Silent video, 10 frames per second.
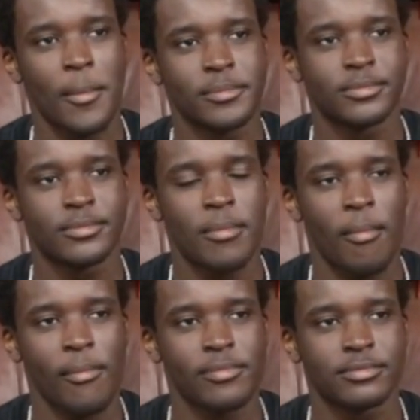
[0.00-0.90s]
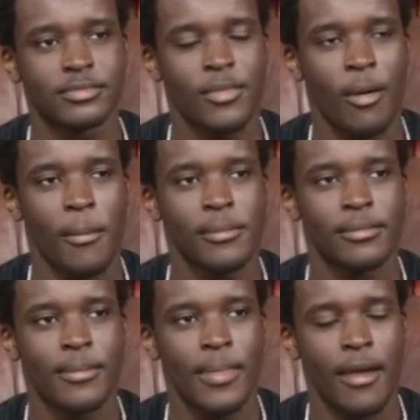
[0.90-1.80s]
I mean, it couldn't have
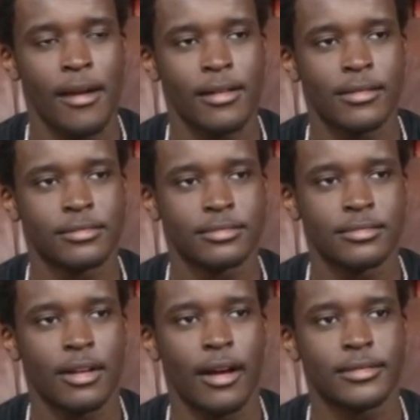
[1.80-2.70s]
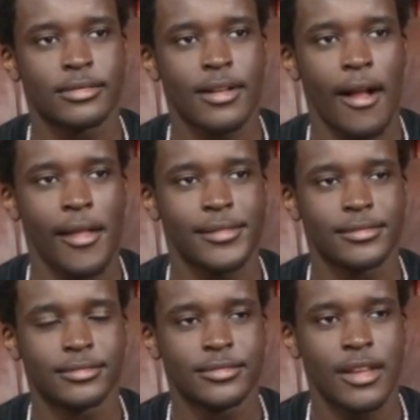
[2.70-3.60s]
just been seasoning that was the success
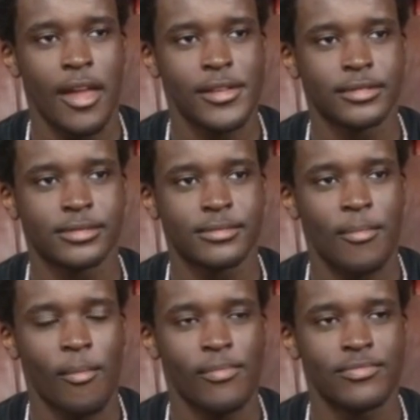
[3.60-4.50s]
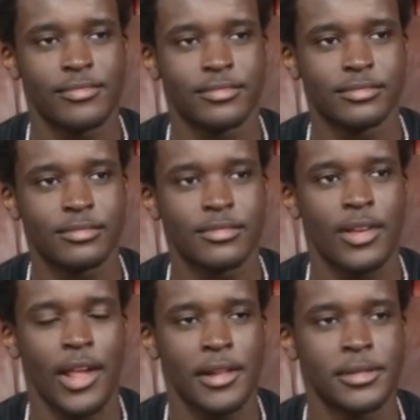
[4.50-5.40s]
of your video. I mean, that's some
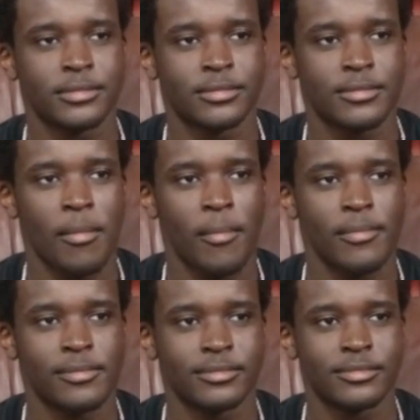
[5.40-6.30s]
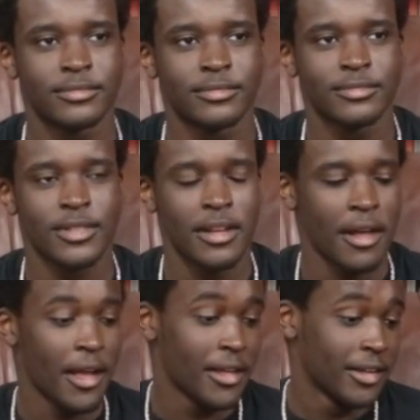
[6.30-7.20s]
boundary pushing seasoning right there.
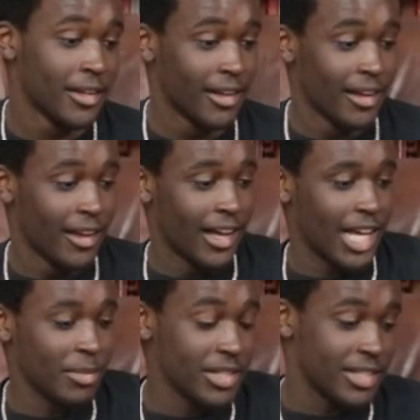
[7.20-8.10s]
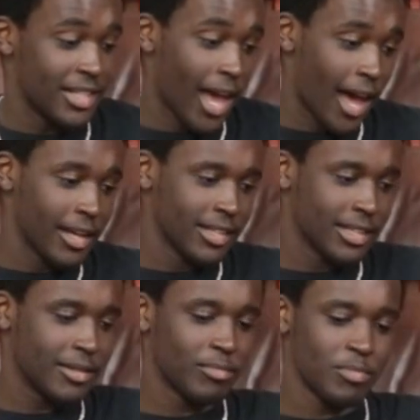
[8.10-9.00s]
I mean,
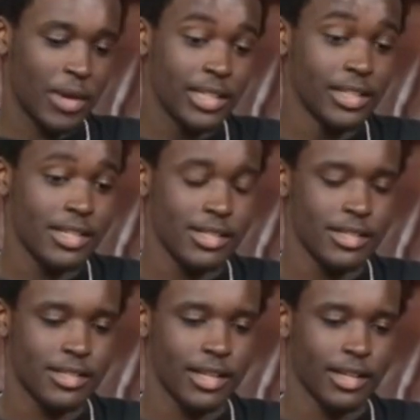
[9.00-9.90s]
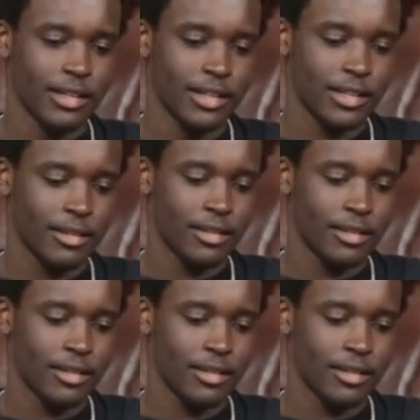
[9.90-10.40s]
yeah, mainly seasoning.